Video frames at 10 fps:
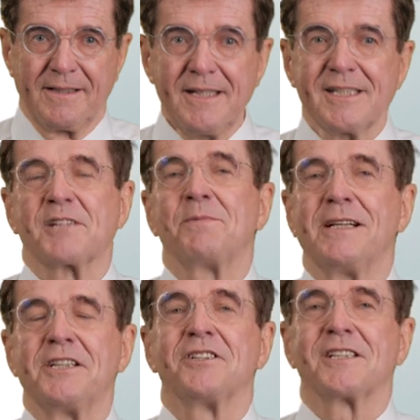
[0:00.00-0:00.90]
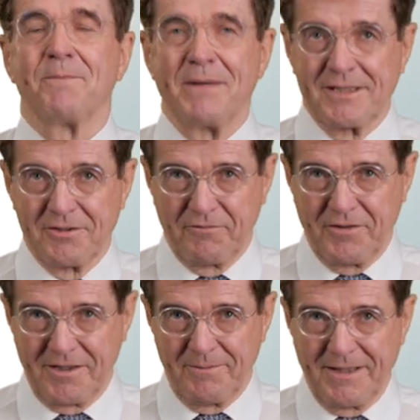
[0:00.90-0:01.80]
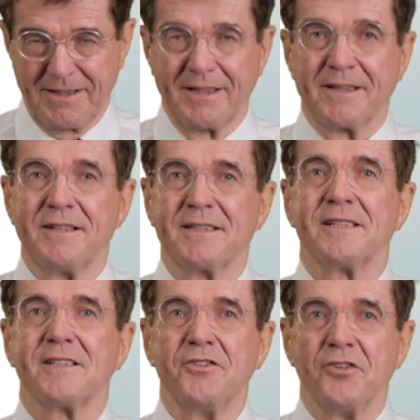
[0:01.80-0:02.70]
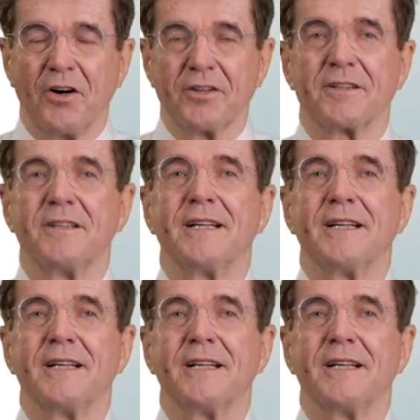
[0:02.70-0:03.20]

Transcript: These explanations are based on fundamental and this is not